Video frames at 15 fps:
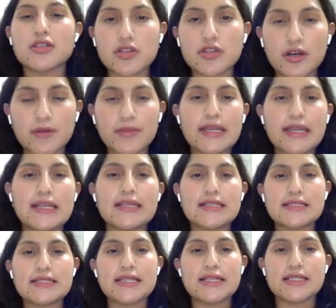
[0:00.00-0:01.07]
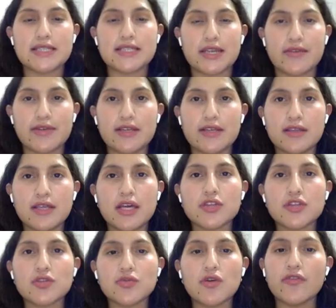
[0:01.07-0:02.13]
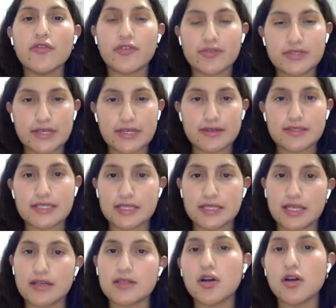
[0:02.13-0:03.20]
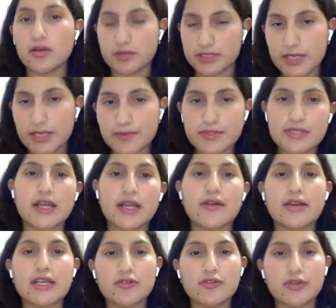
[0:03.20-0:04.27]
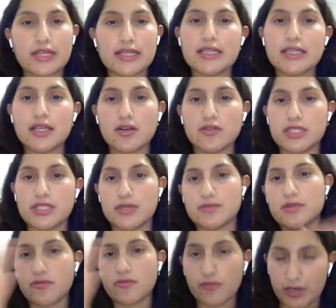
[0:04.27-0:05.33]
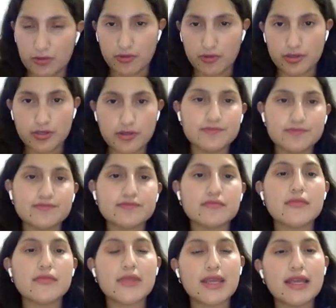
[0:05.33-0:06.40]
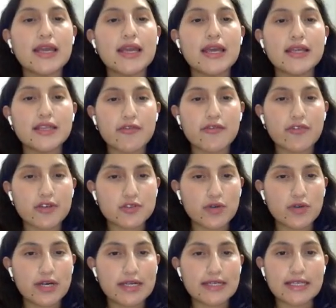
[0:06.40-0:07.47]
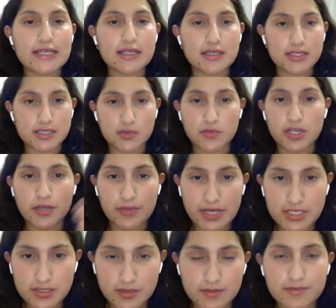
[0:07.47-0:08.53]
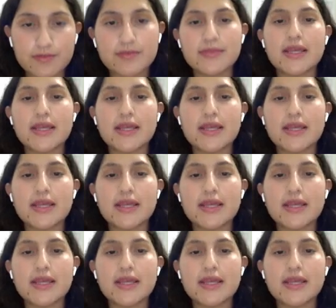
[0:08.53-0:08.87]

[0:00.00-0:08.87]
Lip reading: So it is necessary to understand central concepts that are included in the conceptual framework. The first one is motivation.